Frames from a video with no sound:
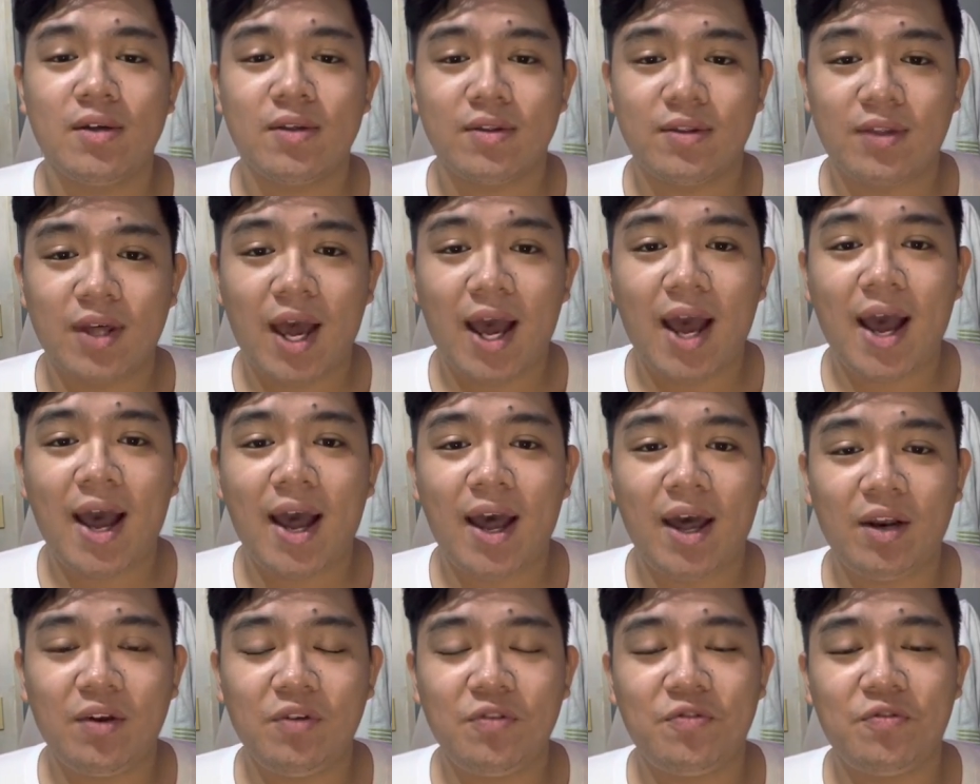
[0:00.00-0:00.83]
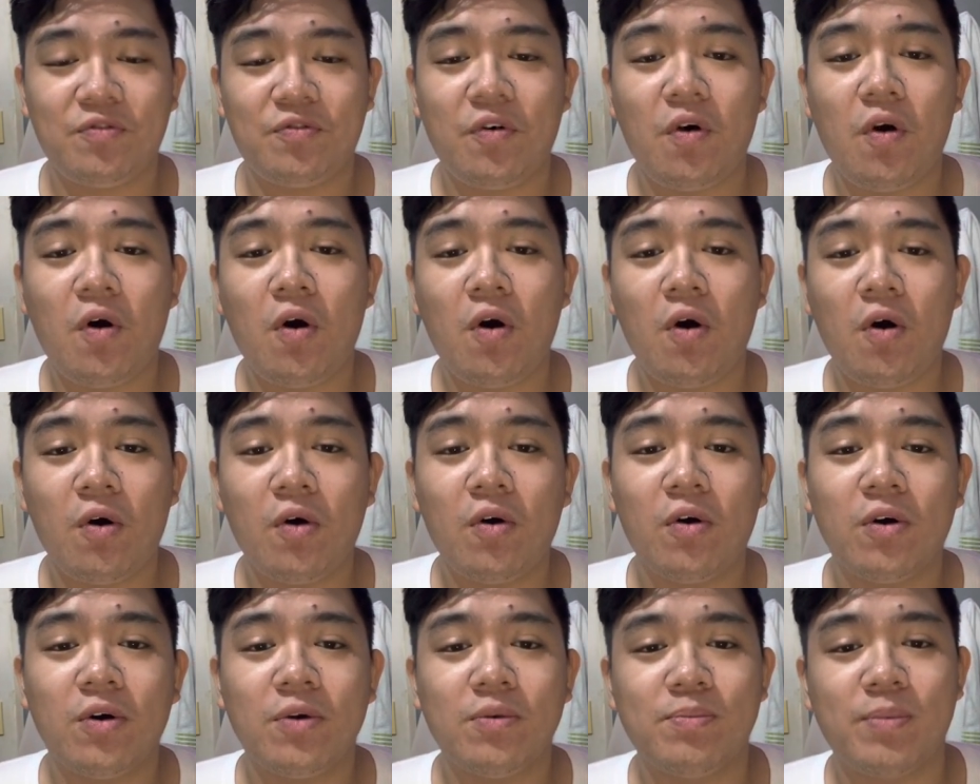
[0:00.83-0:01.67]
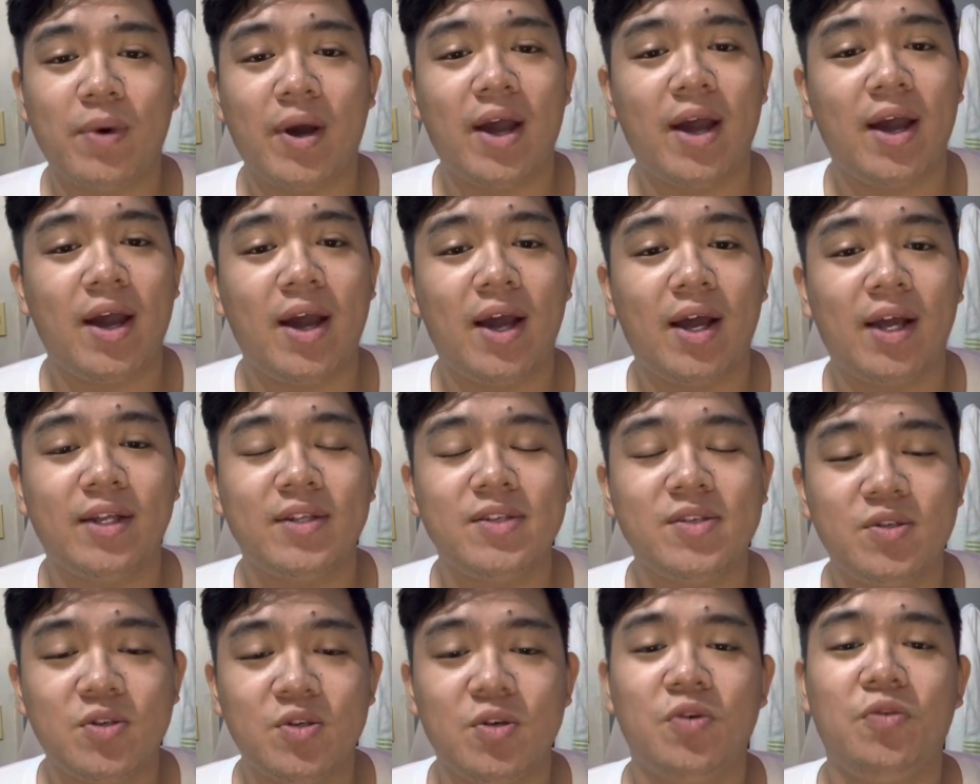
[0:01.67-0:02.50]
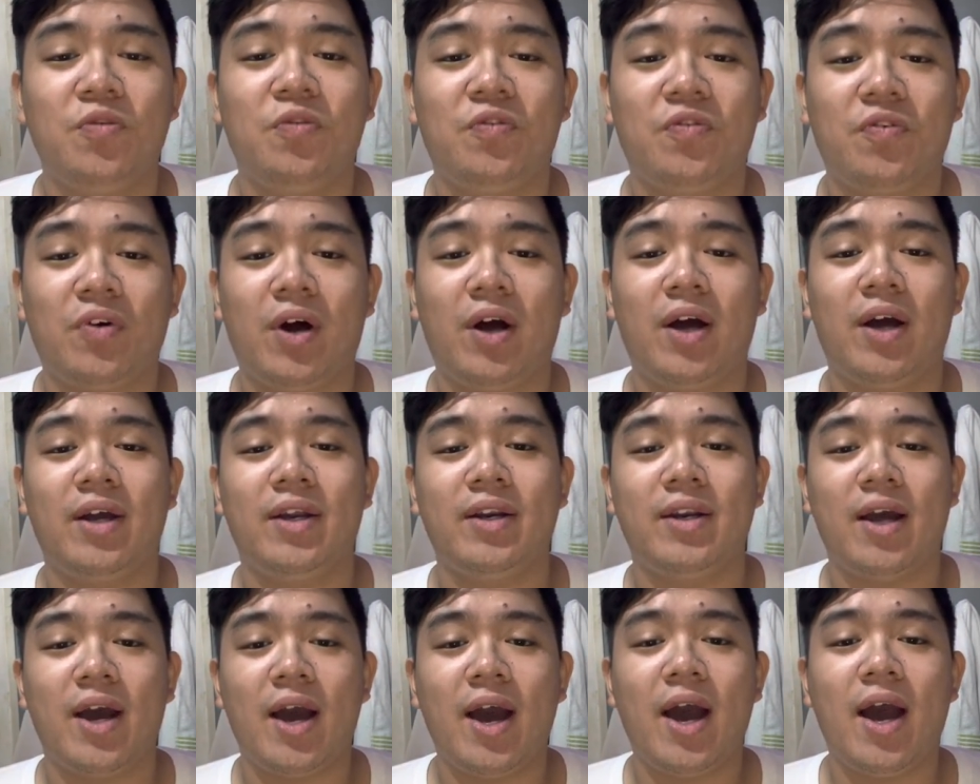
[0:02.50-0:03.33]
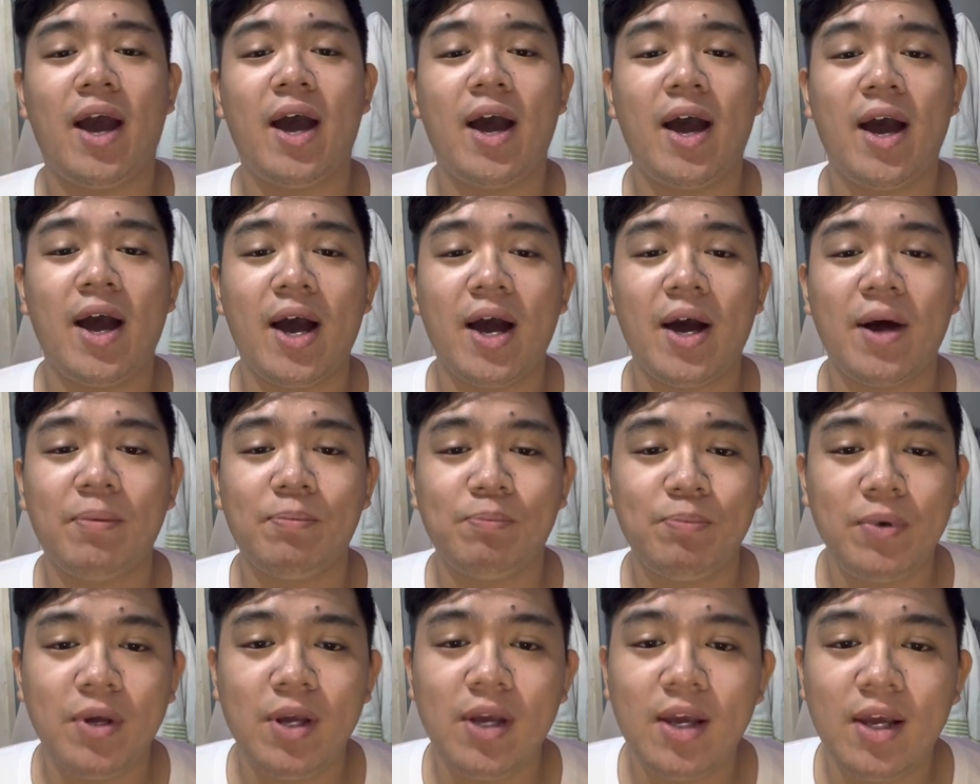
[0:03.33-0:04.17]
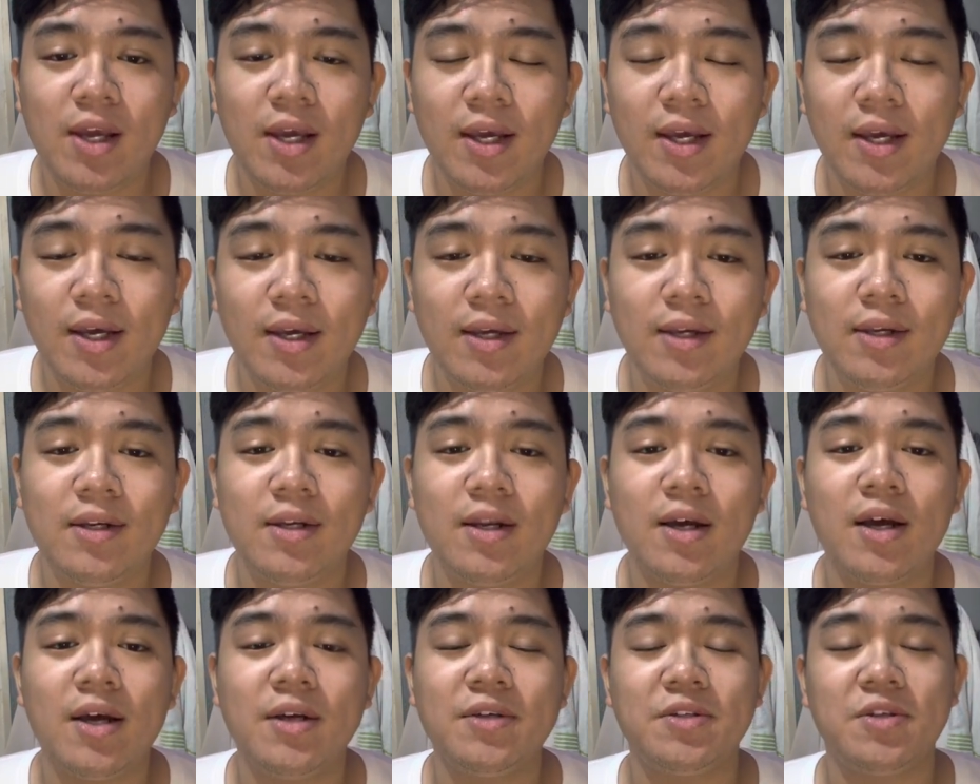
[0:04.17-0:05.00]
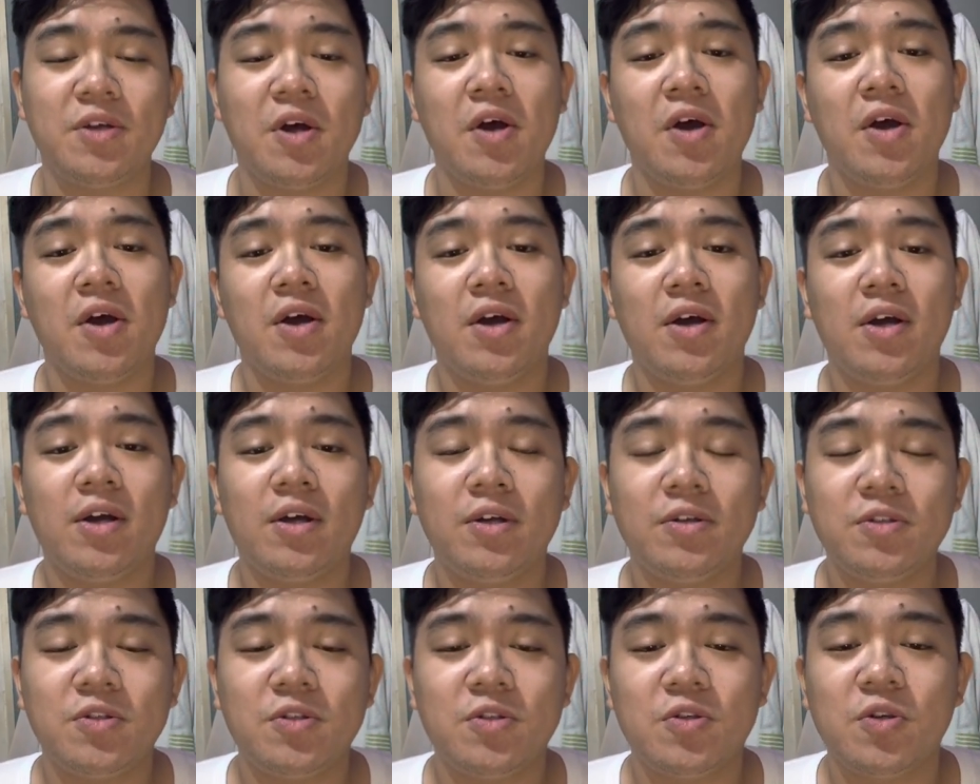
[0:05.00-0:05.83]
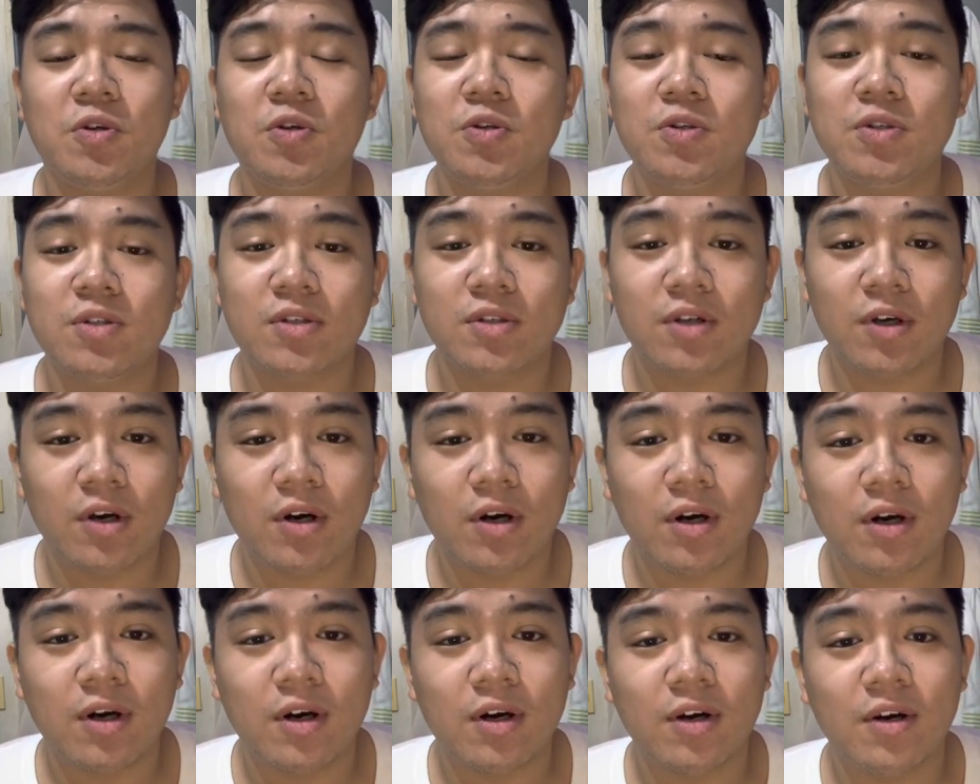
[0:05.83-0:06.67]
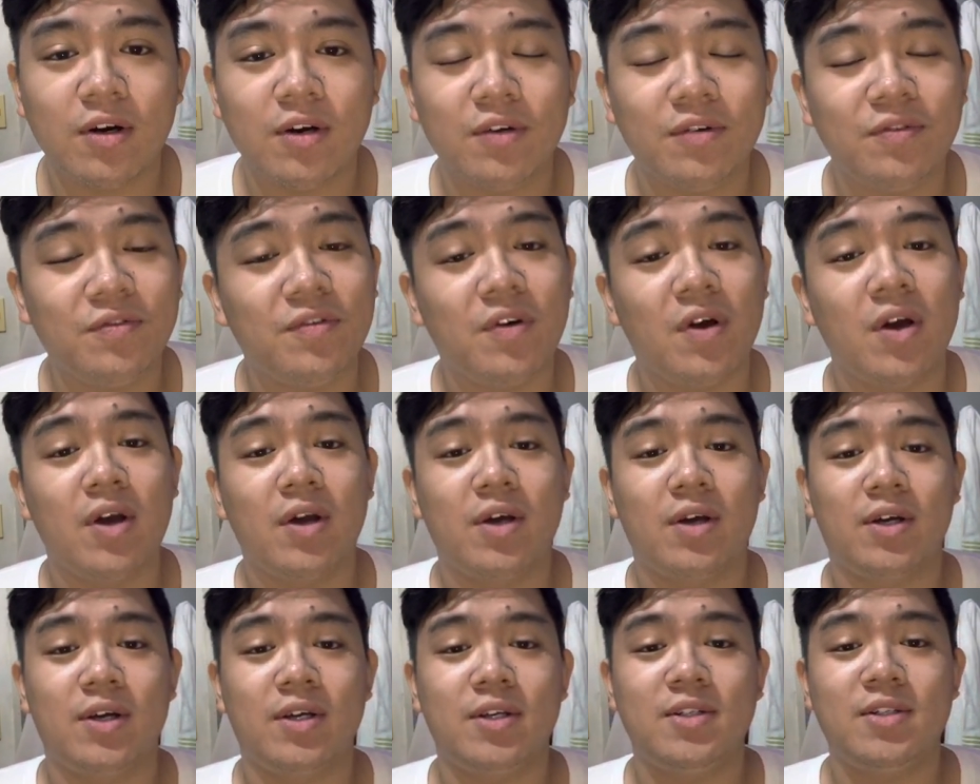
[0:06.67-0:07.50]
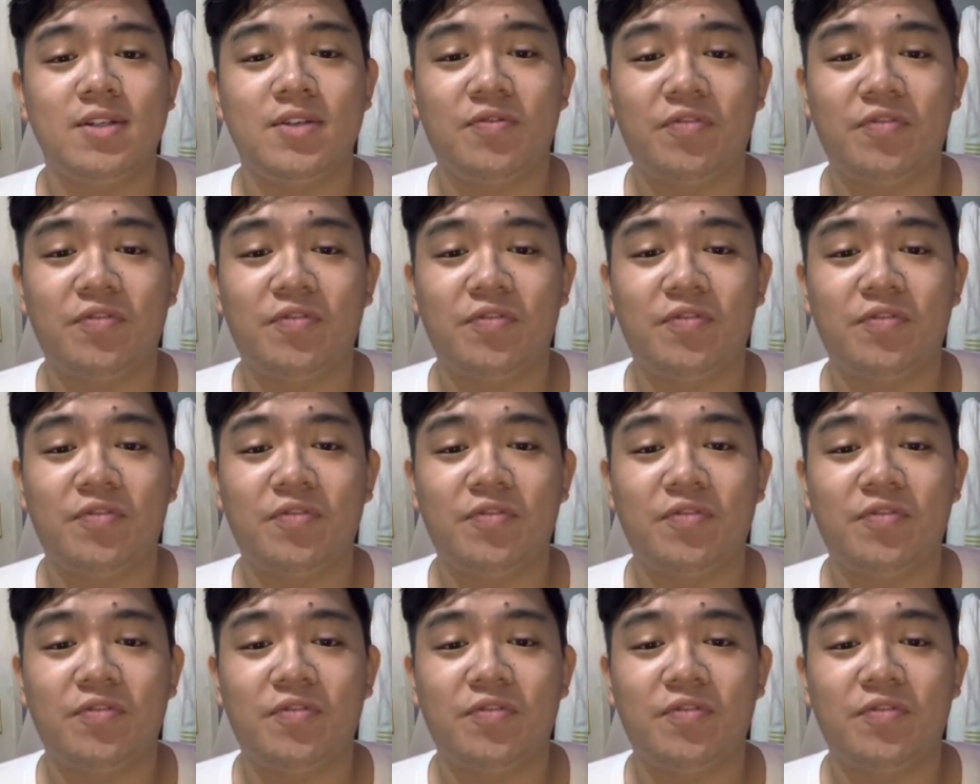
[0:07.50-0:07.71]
that for man to find happiness is to serve his